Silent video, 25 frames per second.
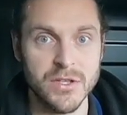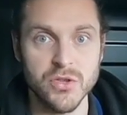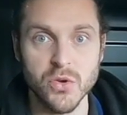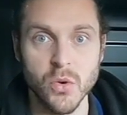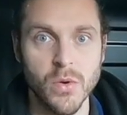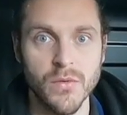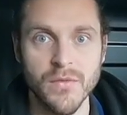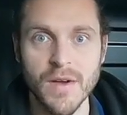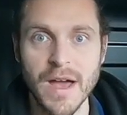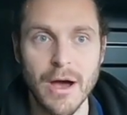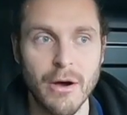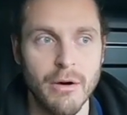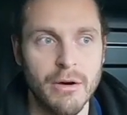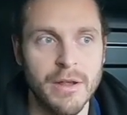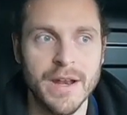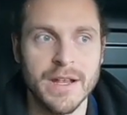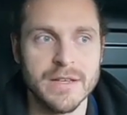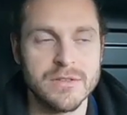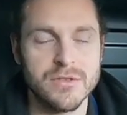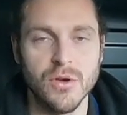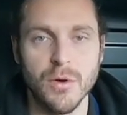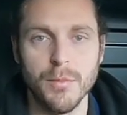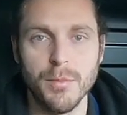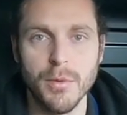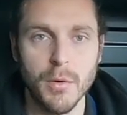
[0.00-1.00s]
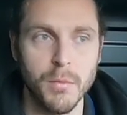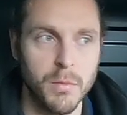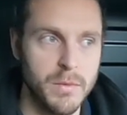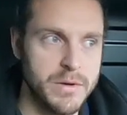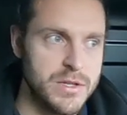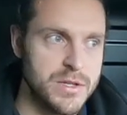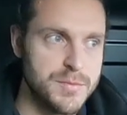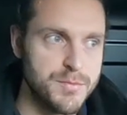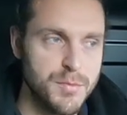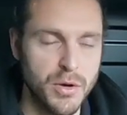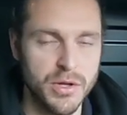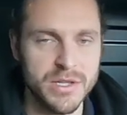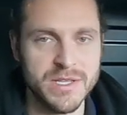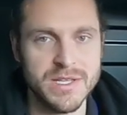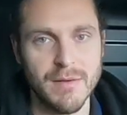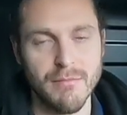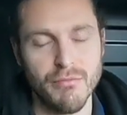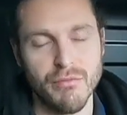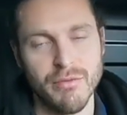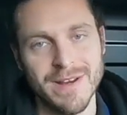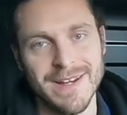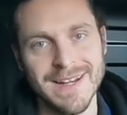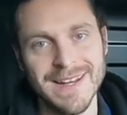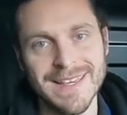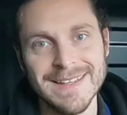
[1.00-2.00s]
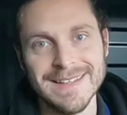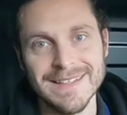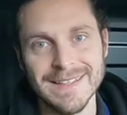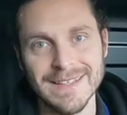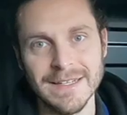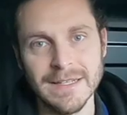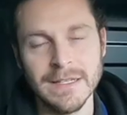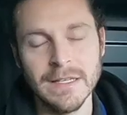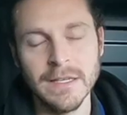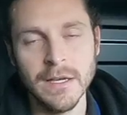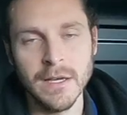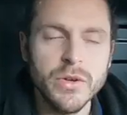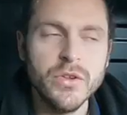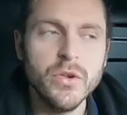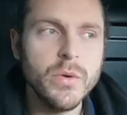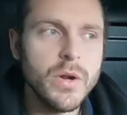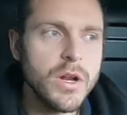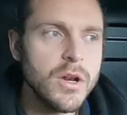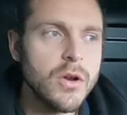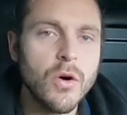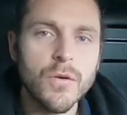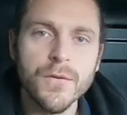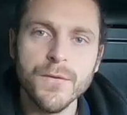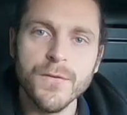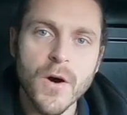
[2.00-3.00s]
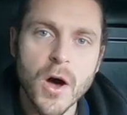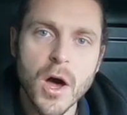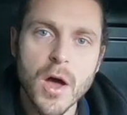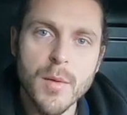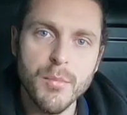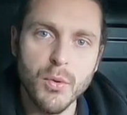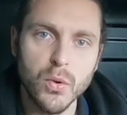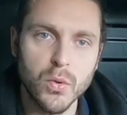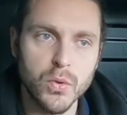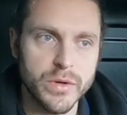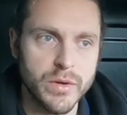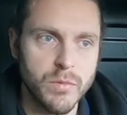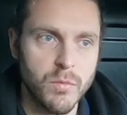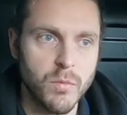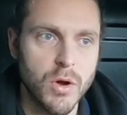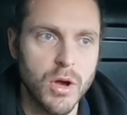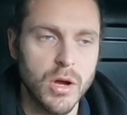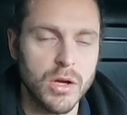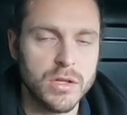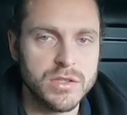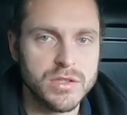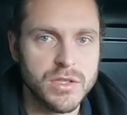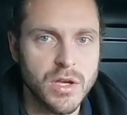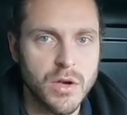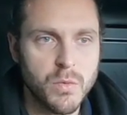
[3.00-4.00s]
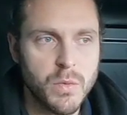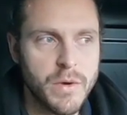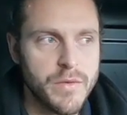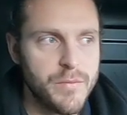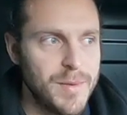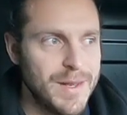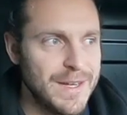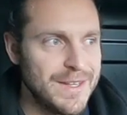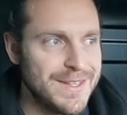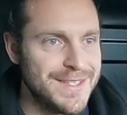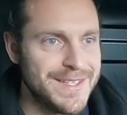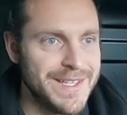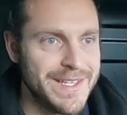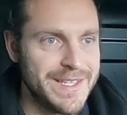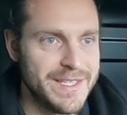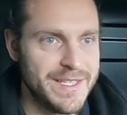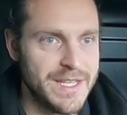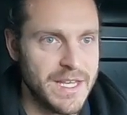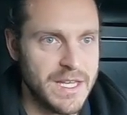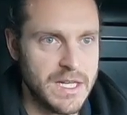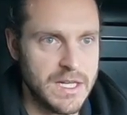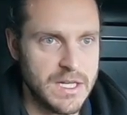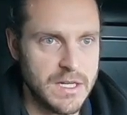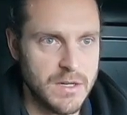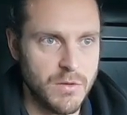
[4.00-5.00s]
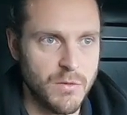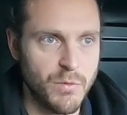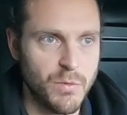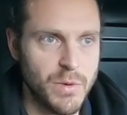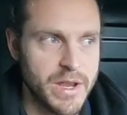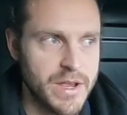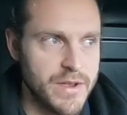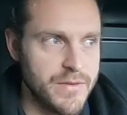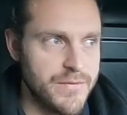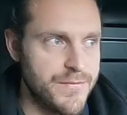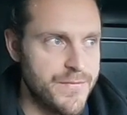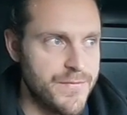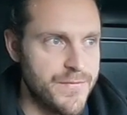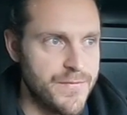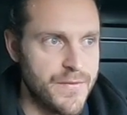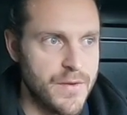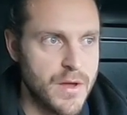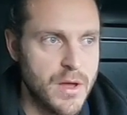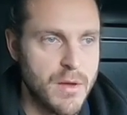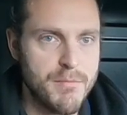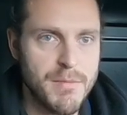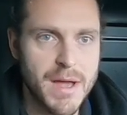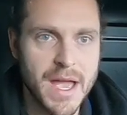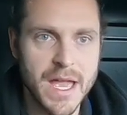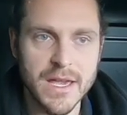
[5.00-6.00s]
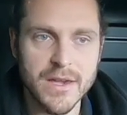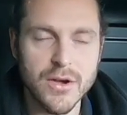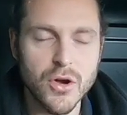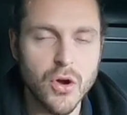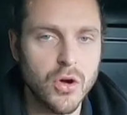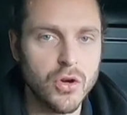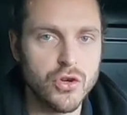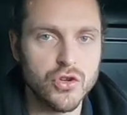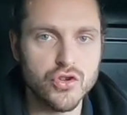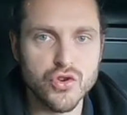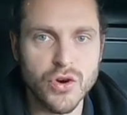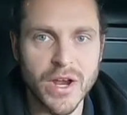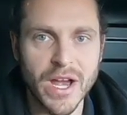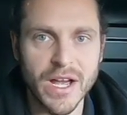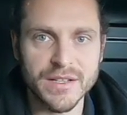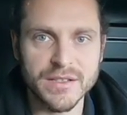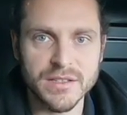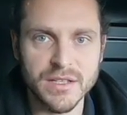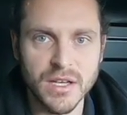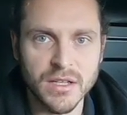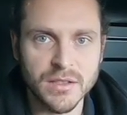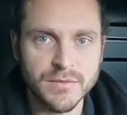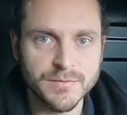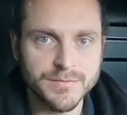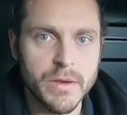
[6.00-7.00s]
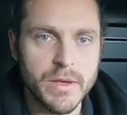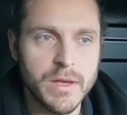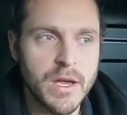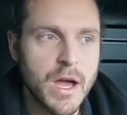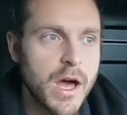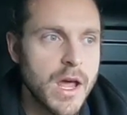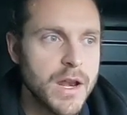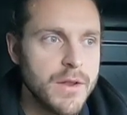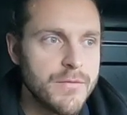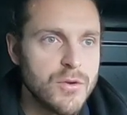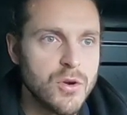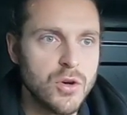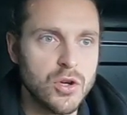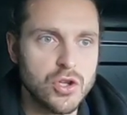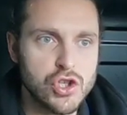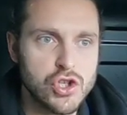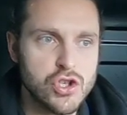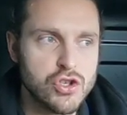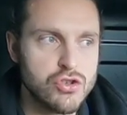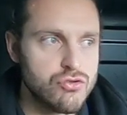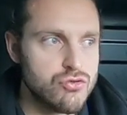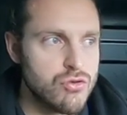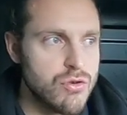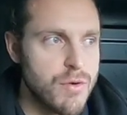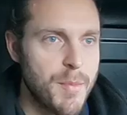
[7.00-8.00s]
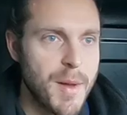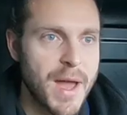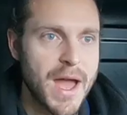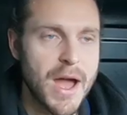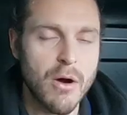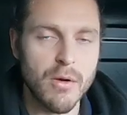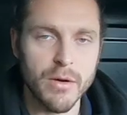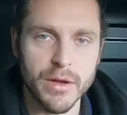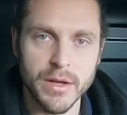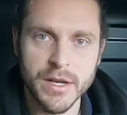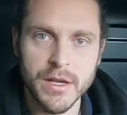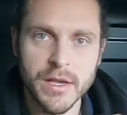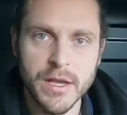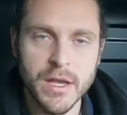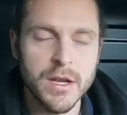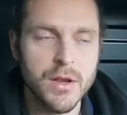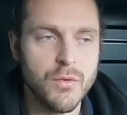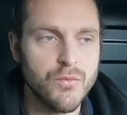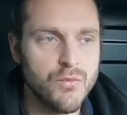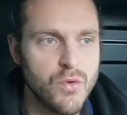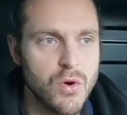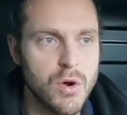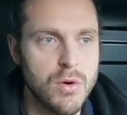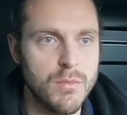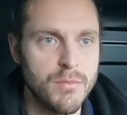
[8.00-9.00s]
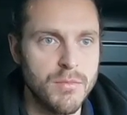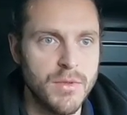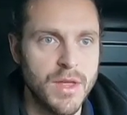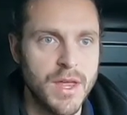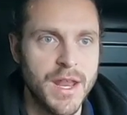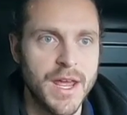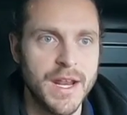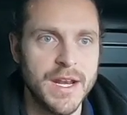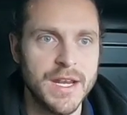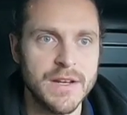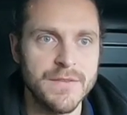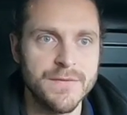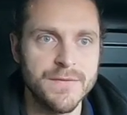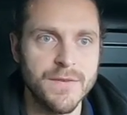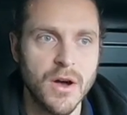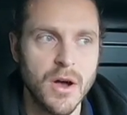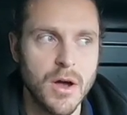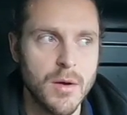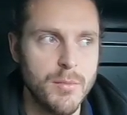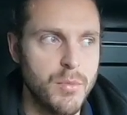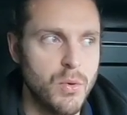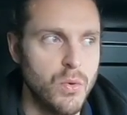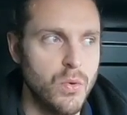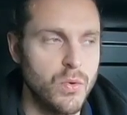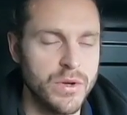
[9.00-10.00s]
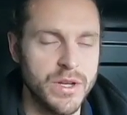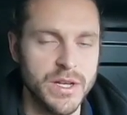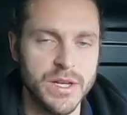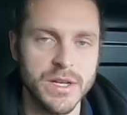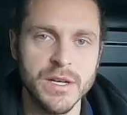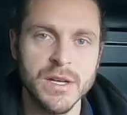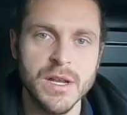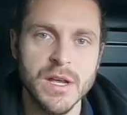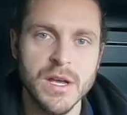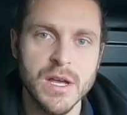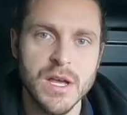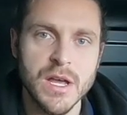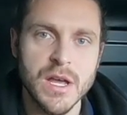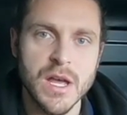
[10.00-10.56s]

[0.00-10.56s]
do without, and that's not a problem. We just put a temporary lead in. We're doing a lot of fireboarding work, so we've been assisting with a main contractor. We kind of got a strip out in a room that they need fireboarding